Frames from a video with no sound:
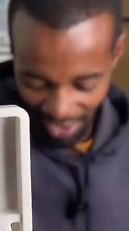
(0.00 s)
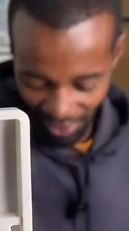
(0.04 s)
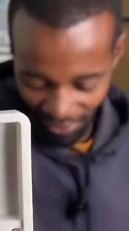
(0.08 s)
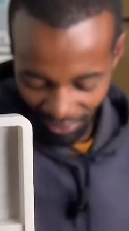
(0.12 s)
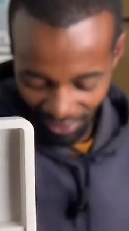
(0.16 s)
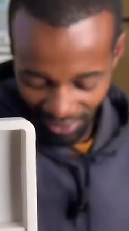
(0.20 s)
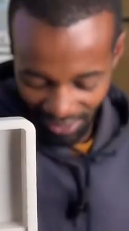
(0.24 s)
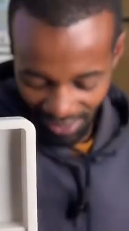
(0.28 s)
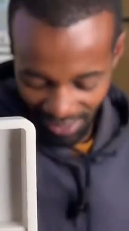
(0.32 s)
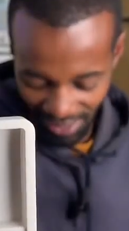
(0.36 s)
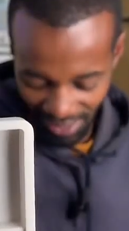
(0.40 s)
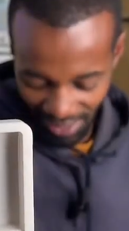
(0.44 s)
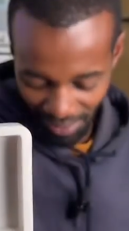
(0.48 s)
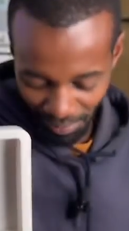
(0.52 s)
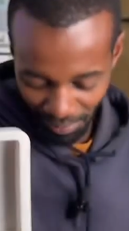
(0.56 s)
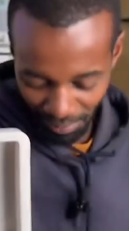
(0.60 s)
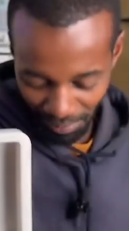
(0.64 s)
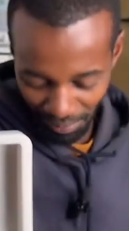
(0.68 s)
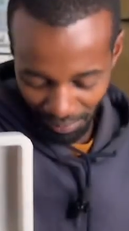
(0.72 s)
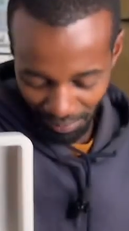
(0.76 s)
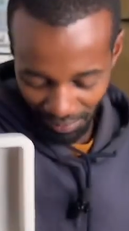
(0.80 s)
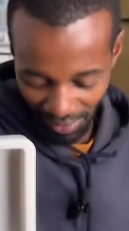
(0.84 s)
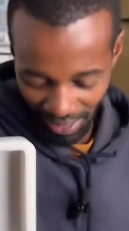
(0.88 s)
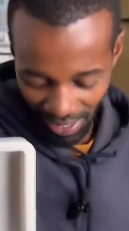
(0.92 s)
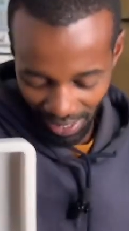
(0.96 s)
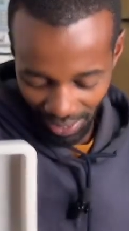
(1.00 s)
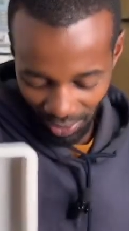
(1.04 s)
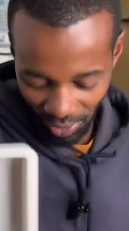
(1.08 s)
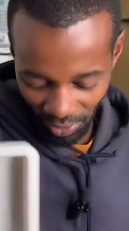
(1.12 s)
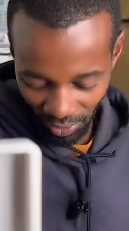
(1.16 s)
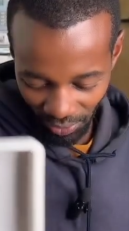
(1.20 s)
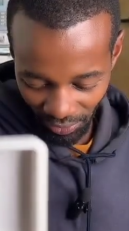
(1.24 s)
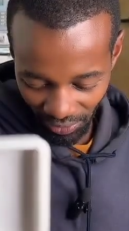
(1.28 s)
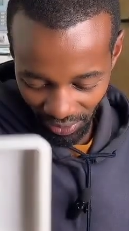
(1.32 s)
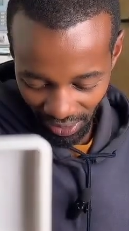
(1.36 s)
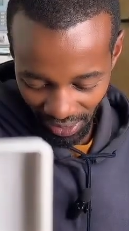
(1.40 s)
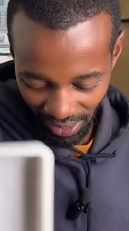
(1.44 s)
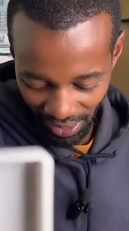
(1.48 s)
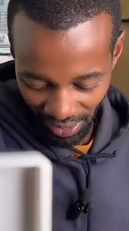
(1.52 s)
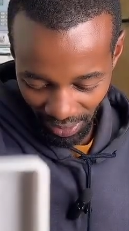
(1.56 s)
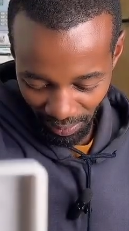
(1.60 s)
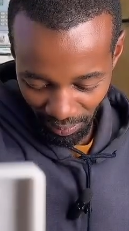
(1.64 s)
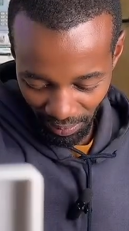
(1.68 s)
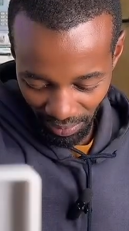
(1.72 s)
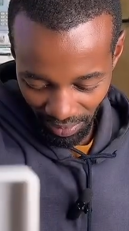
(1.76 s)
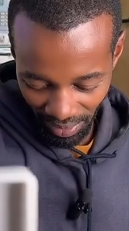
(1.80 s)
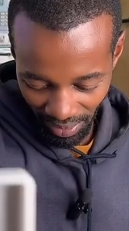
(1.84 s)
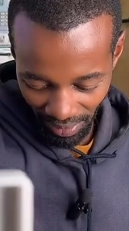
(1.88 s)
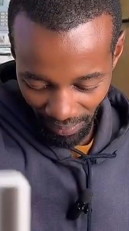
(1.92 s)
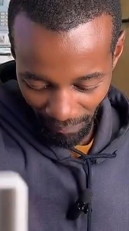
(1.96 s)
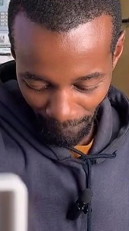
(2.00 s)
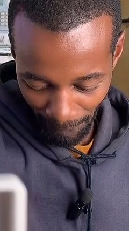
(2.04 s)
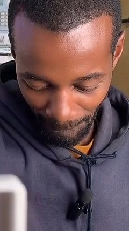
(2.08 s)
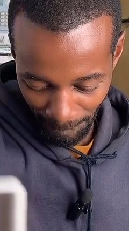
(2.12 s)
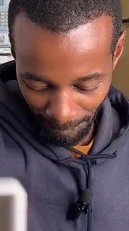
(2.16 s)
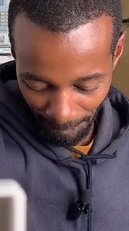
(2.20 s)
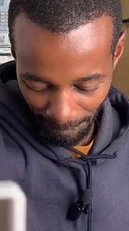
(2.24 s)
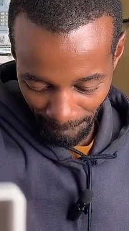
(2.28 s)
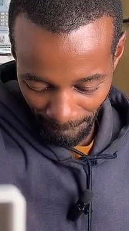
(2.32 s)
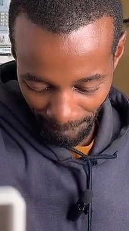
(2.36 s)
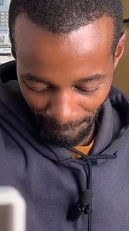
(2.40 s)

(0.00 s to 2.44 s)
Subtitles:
having some kind of a name there.